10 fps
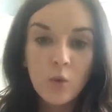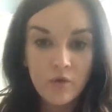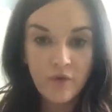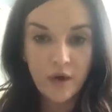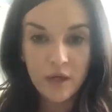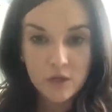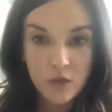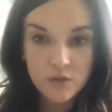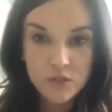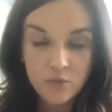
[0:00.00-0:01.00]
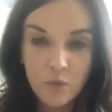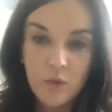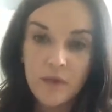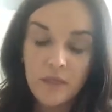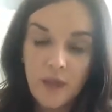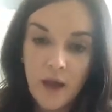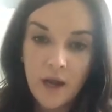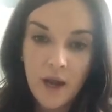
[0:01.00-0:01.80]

We're very close to rolling that